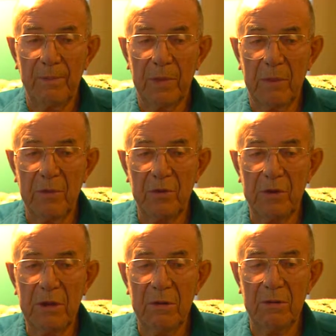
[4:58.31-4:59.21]
the
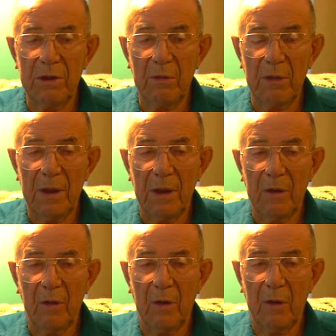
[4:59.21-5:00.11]
machinist, he ran out
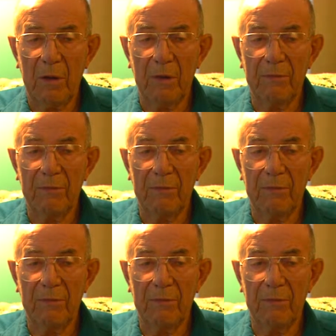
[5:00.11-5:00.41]
of oil